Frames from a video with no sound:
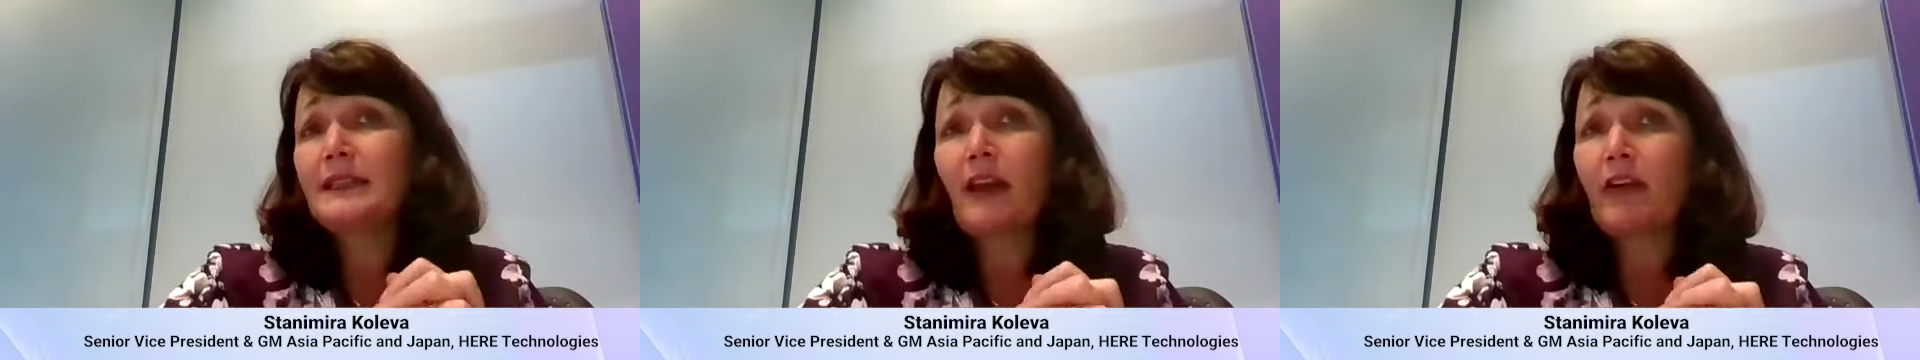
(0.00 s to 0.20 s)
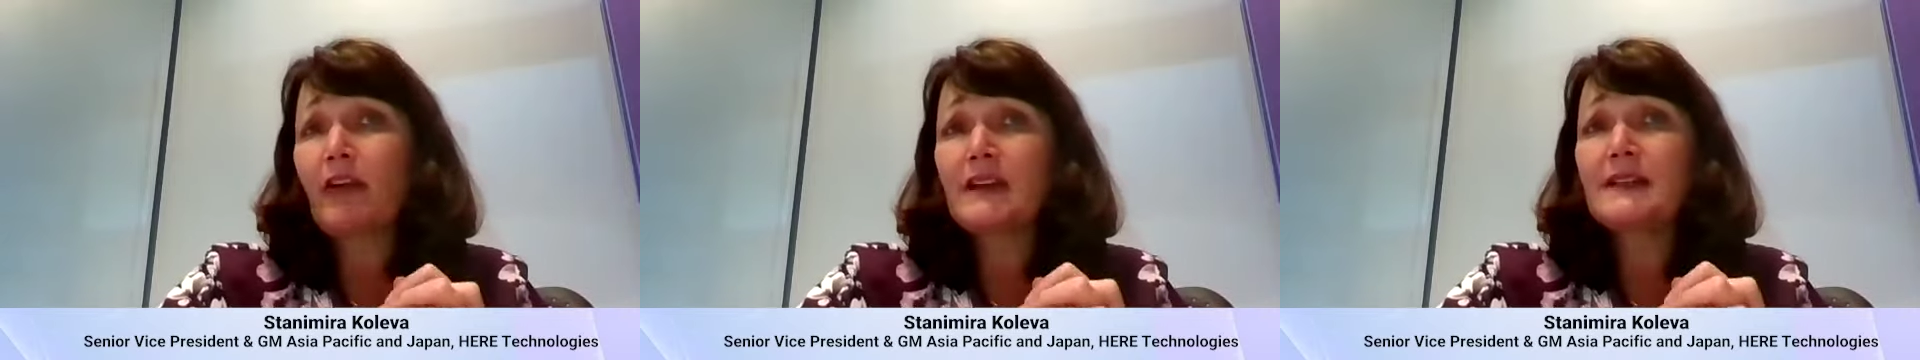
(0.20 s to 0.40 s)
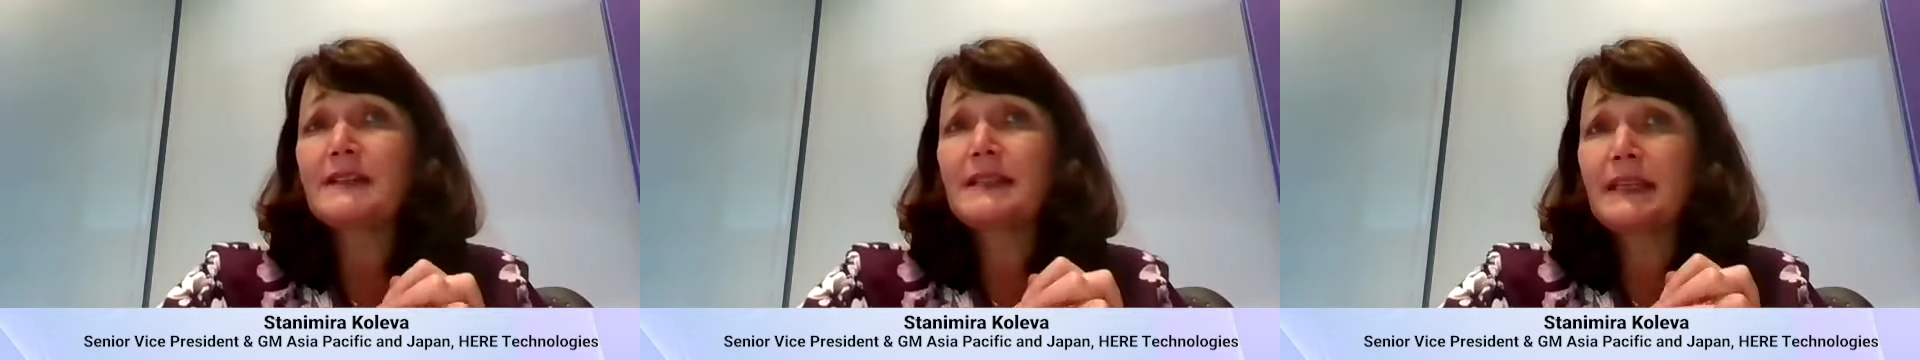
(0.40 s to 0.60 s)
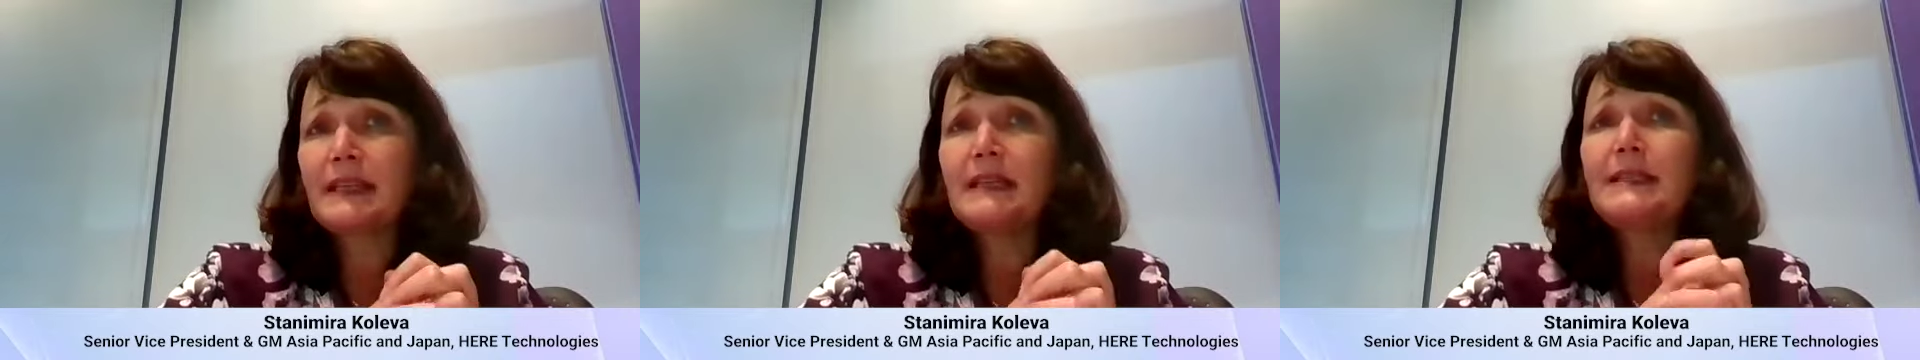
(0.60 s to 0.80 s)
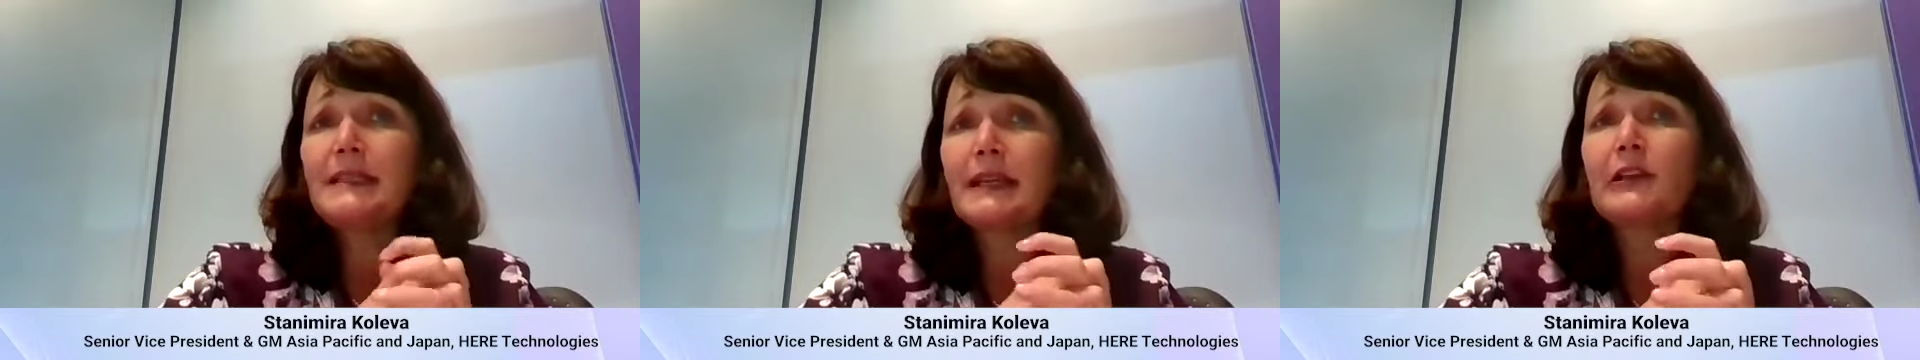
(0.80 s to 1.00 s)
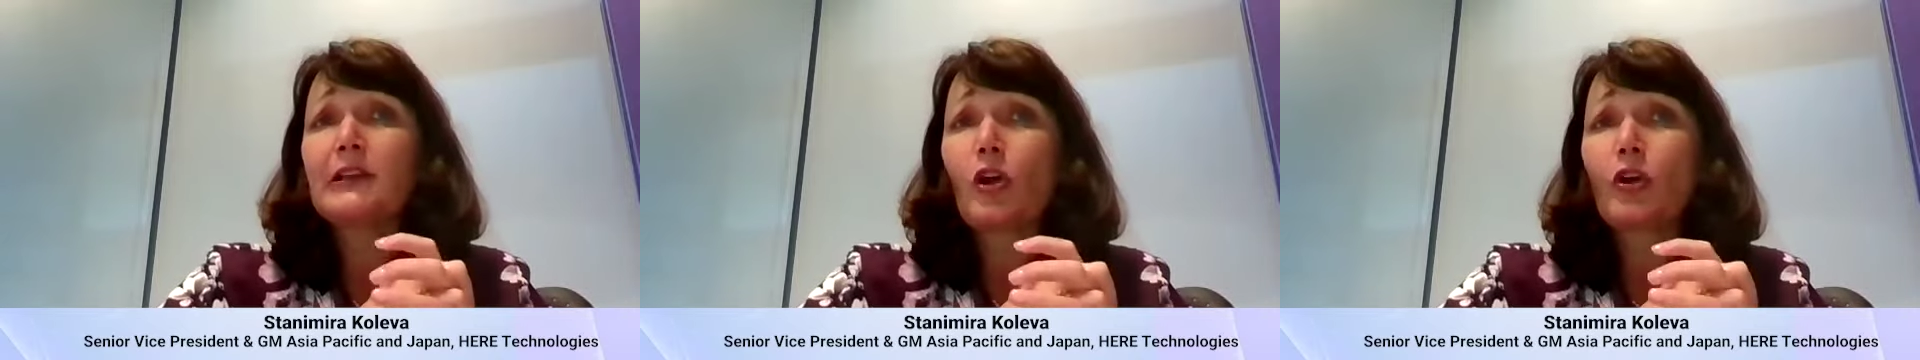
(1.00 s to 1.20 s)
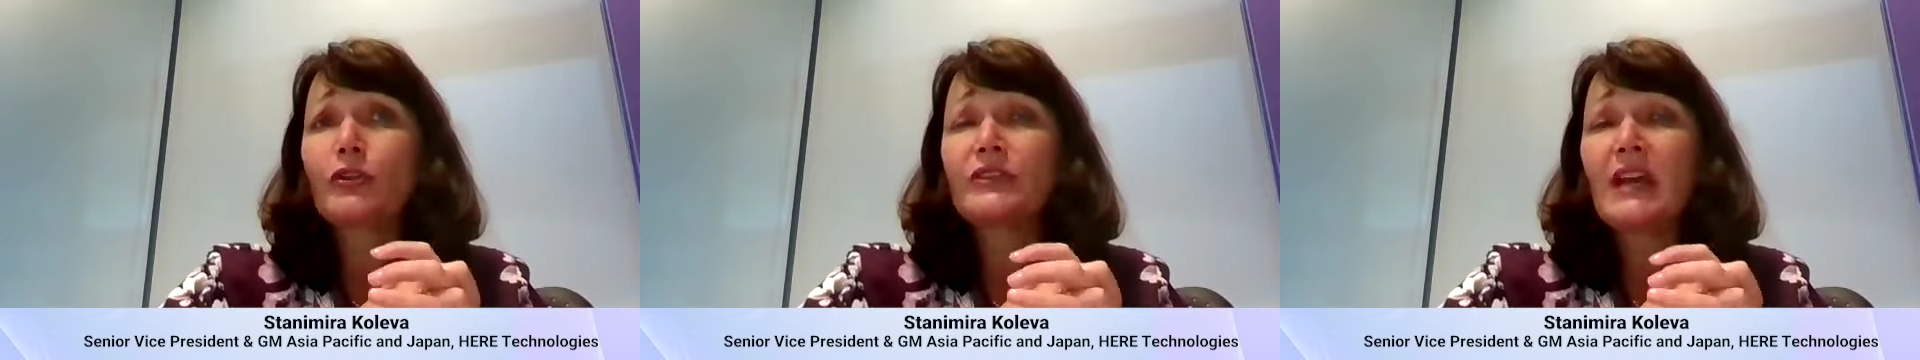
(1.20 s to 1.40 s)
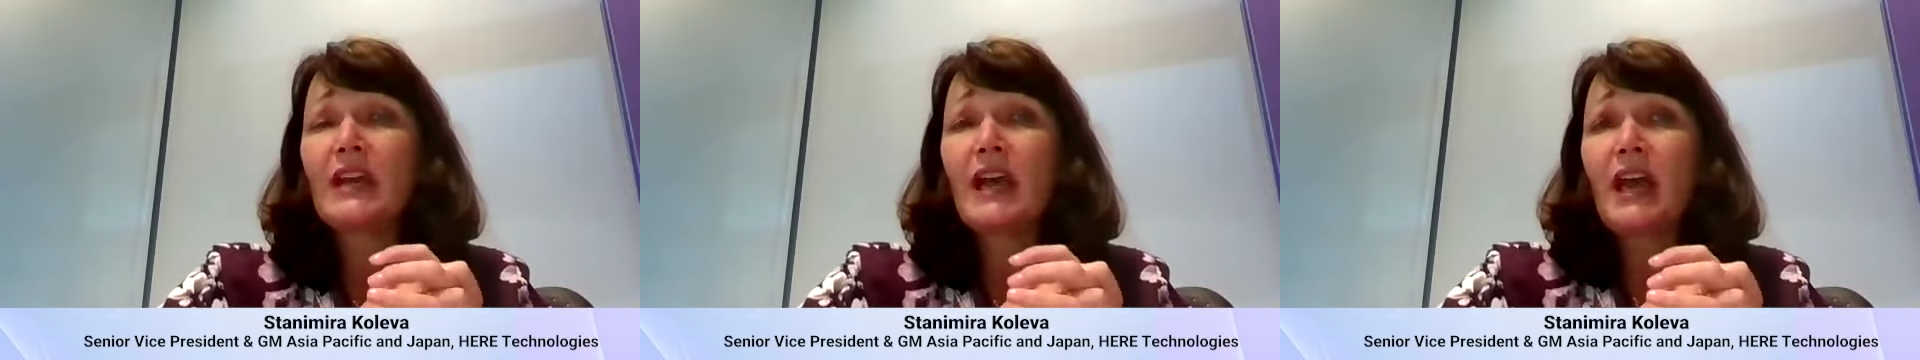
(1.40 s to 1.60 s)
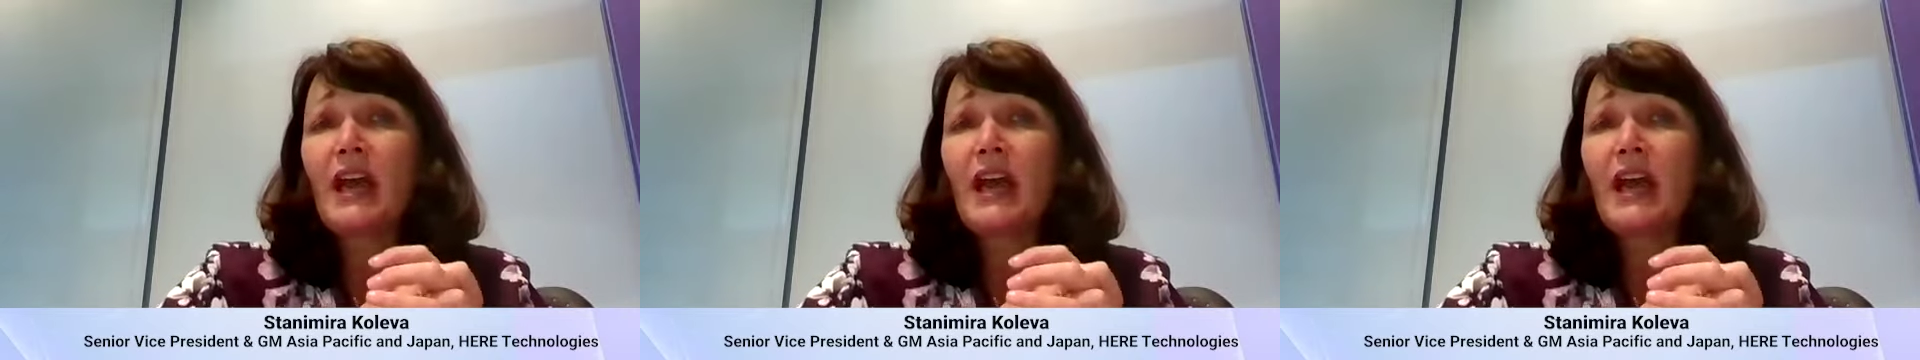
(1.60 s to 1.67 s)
area is heating a lot.